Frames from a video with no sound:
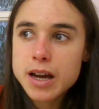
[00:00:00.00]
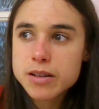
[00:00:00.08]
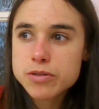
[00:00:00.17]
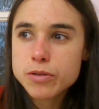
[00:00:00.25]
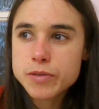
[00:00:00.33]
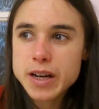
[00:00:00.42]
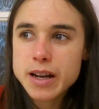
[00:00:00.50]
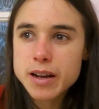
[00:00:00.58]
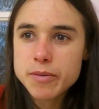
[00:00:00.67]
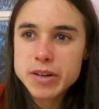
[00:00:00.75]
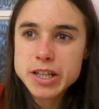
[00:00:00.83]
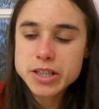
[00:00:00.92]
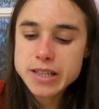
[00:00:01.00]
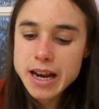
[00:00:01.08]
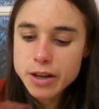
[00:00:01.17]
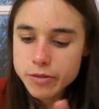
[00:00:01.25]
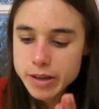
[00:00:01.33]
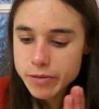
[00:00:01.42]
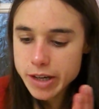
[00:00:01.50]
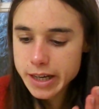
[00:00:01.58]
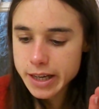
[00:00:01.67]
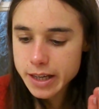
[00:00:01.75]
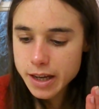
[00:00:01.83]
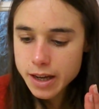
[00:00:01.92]
sort of a, religious allegory,
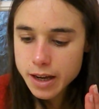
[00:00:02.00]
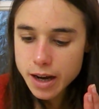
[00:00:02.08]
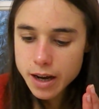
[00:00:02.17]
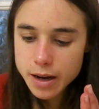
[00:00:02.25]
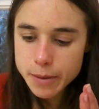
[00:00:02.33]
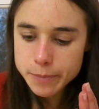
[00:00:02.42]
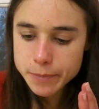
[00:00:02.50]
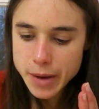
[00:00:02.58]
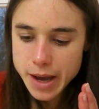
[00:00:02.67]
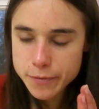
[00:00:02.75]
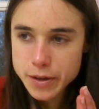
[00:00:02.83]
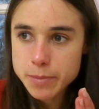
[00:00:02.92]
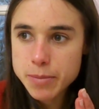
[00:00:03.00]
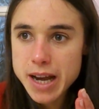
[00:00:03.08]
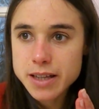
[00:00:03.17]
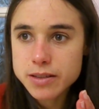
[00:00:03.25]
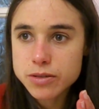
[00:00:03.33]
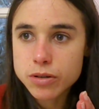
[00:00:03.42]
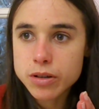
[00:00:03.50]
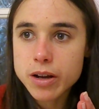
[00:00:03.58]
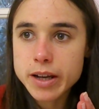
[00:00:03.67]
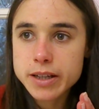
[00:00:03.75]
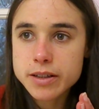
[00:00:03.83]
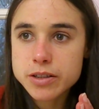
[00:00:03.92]
really, um, heavily based on
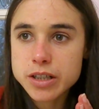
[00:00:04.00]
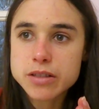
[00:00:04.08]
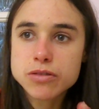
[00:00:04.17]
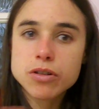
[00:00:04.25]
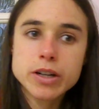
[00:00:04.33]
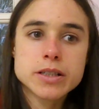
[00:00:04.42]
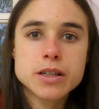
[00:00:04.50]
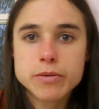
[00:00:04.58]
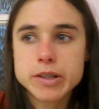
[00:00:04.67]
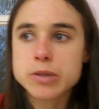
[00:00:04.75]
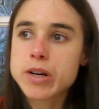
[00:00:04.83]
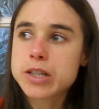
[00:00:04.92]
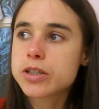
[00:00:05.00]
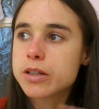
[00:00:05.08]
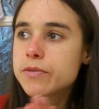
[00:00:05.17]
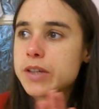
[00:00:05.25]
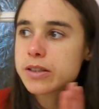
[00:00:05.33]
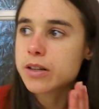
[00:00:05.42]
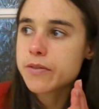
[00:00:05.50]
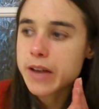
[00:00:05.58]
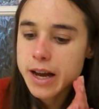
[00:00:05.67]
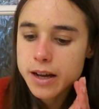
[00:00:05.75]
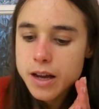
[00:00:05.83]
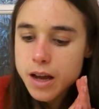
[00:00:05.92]
like Jesus Christ and resurrection and things like
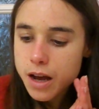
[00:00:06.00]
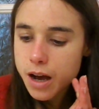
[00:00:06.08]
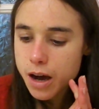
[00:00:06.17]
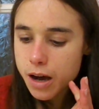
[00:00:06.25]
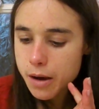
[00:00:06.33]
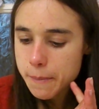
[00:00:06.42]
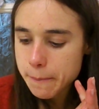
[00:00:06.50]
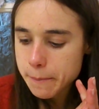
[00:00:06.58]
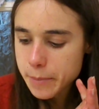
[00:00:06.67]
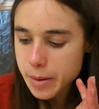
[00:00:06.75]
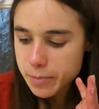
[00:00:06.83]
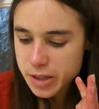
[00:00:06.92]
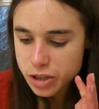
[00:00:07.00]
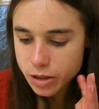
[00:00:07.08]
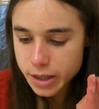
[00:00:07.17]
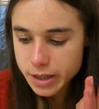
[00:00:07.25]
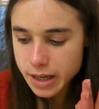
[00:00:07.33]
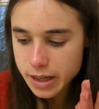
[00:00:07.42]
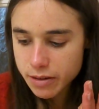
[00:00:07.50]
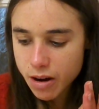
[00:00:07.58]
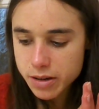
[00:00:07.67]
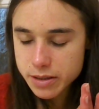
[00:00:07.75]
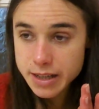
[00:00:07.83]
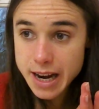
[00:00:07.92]
that um, which I can
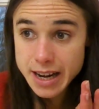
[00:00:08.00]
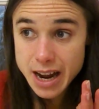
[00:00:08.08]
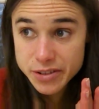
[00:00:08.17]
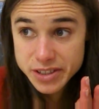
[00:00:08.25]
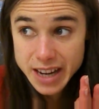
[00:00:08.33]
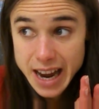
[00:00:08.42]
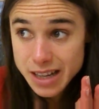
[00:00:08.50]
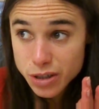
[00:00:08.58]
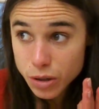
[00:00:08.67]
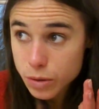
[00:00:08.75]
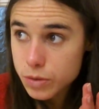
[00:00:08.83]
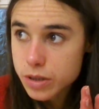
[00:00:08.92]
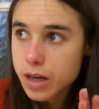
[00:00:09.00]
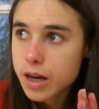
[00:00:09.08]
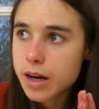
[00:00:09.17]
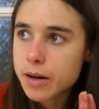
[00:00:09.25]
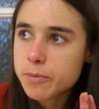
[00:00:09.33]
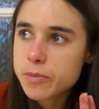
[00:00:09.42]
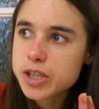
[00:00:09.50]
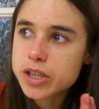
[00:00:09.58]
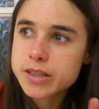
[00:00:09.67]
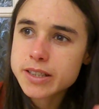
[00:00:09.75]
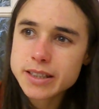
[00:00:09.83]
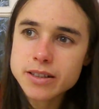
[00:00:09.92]
understand now as an adult, um, which I
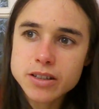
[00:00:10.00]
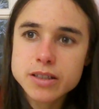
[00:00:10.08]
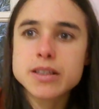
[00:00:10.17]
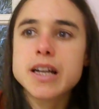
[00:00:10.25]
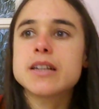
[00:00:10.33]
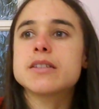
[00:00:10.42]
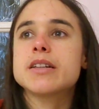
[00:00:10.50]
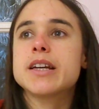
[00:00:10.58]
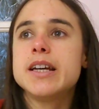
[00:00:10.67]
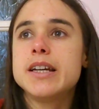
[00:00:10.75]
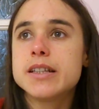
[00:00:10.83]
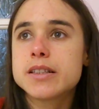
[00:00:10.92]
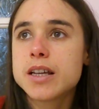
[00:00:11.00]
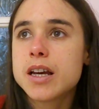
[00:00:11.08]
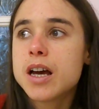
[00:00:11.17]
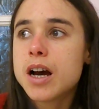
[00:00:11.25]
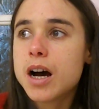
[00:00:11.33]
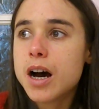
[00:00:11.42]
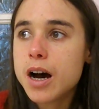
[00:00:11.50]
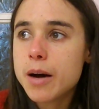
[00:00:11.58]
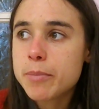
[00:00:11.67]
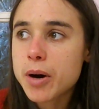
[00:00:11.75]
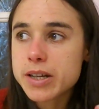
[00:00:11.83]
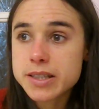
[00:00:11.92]
didn't understand as a kid. Uh,
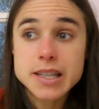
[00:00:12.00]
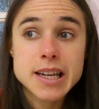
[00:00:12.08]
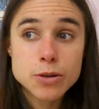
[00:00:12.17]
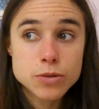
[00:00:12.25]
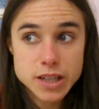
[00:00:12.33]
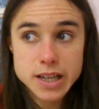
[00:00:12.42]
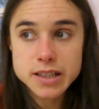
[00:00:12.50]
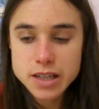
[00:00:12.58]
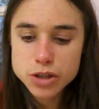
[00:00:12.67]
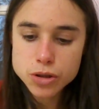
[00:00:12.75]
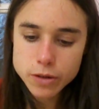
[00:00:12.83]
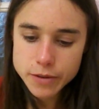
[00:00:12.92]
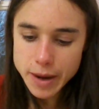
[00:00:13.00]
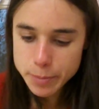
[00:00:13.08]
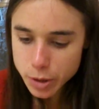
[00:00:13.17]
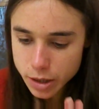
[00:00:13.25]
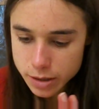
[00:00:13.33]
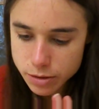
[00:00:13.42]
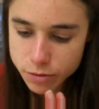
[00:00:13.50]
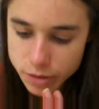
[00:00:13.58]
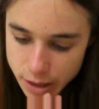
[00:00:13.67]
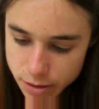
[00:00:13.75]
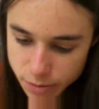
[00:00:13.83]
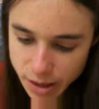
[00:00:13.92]
but I still did enjoy that book as, a,
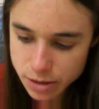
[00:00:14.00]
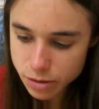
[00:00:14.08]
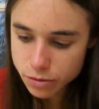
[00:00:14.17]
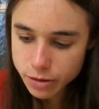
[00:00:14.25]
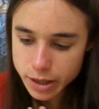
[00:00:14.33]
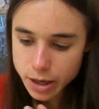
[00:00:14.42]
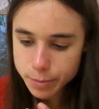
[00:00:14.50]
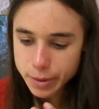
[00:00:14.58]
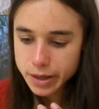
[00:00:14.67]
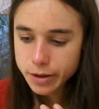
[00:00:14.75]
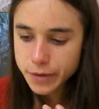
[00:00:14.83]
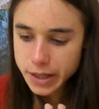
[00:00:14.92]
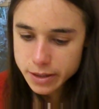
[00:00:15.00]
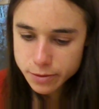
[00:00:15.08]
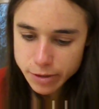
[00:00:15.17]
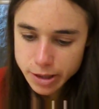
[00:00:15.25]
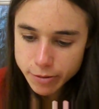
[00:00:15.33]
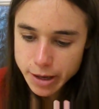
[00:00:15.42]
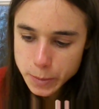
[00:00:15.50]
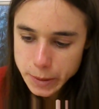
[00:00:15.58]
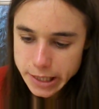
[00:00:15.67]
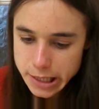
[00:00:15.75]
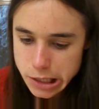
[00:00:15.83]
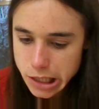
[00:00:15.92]
as, as, I was growing up, and I think it's a really great
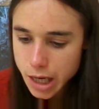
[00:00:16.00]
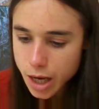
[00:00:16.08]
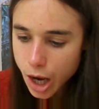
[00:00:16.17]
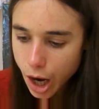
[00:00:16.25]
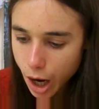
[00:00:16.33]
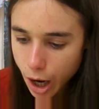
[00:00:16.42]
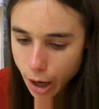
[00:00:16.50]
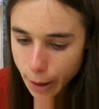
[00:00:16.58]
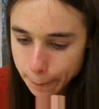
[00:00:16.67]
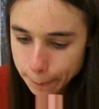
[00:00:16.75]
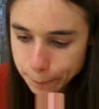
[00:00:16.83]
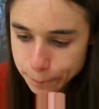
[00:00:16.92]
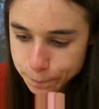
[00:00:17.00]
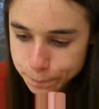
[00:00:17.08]
read. Um,